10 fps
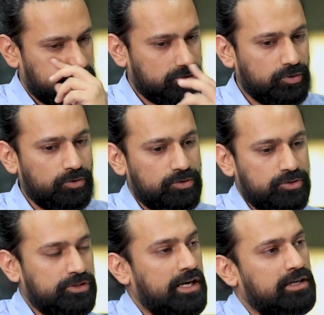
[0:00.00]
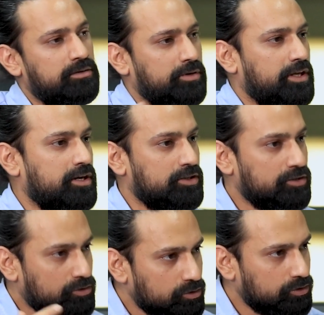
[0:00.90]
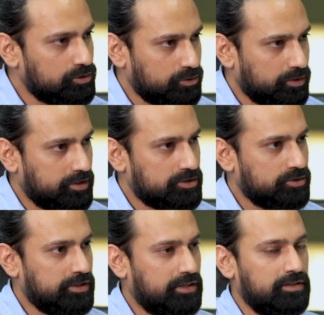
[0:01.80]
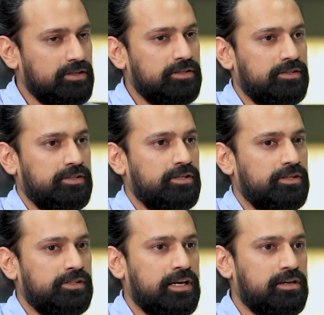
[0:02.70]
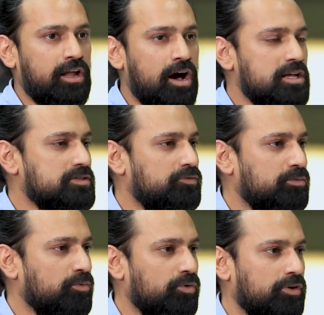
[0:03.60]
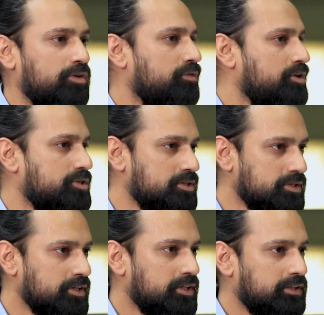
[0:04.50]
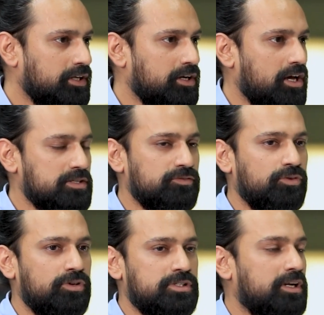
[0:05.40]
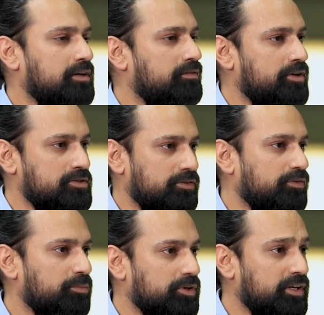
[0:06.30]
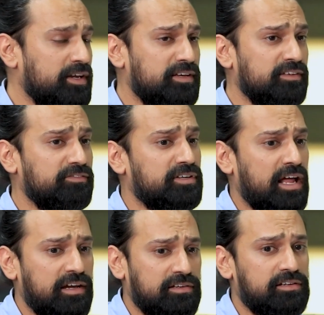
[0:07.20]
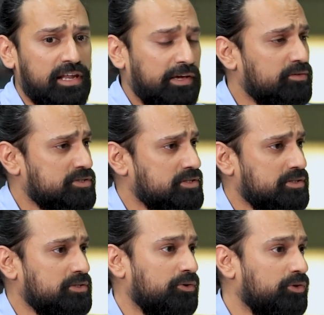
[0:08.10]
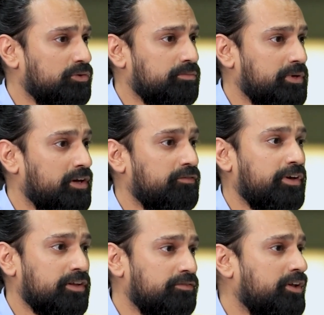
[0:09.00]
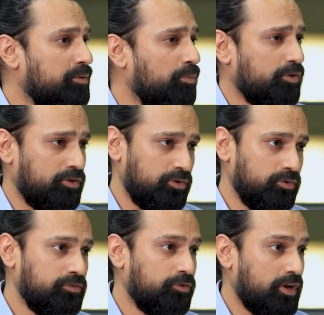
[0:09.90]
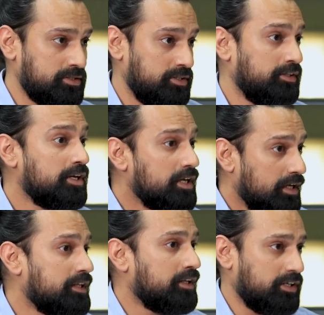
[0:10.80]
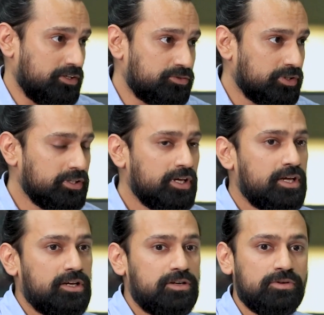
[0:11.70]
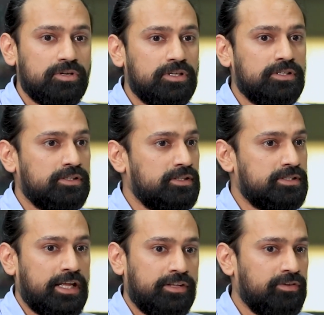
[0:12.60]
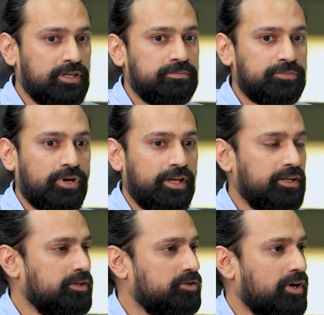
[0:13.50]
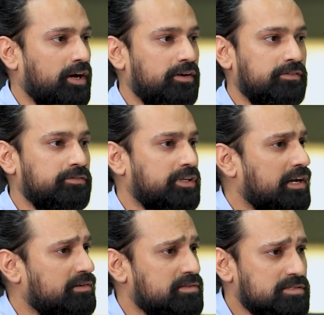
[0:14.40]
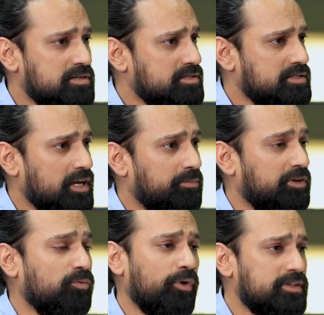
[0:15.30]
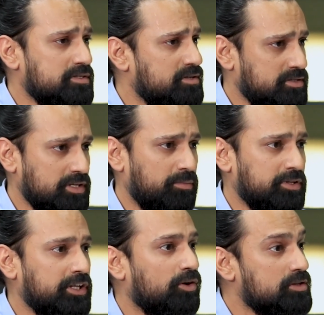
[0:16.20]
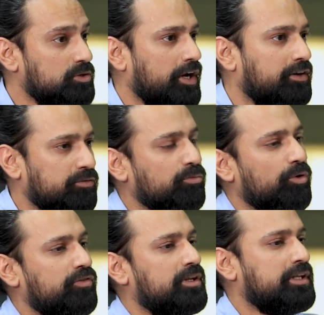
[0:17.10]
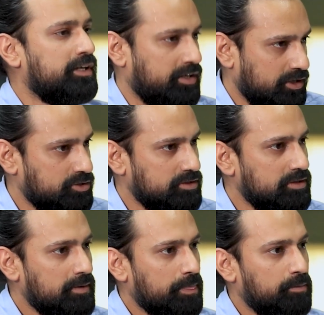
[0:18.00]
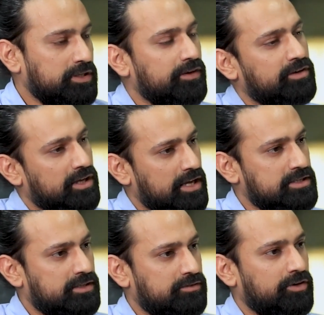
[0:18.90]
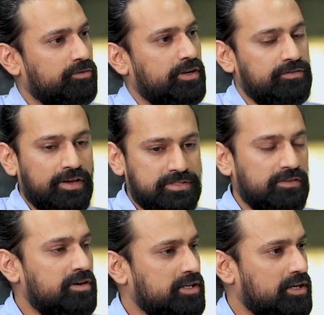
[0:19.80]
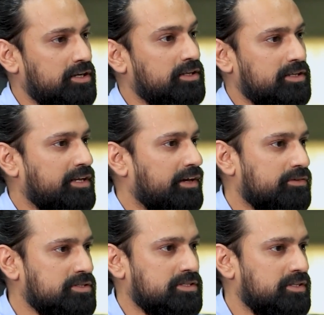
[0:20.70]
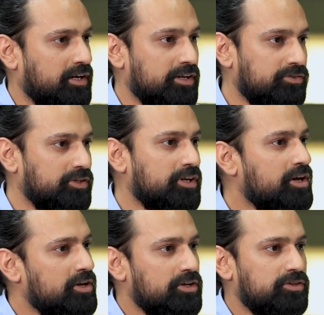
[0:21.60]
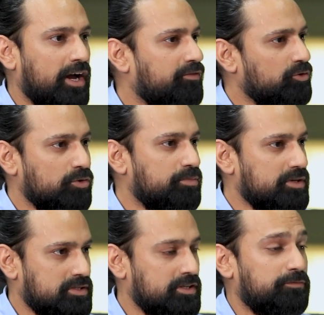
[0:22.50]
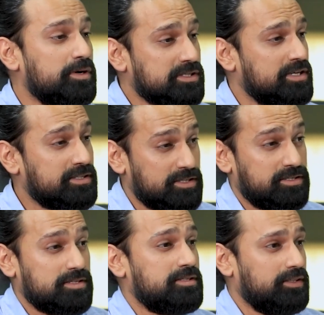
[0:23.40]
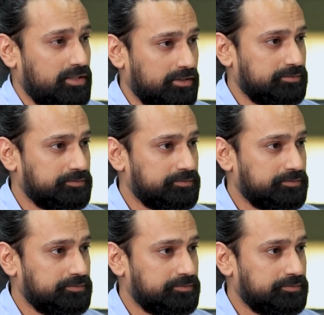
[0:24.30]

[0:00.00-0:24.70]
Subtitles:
So that will play another role to it. So that will ask for more innovation. That will ask for subtle ways of communicating. Vernacular languages is going to play a very, very important role for us in the country. Google is anyway trying to have vernacular searches happening, voice searches happening. They're also kind of moving in that direction. But they have realized that, you know, when we have 17, 18 key languages in the country, you have to go personal. If personalization is the thing.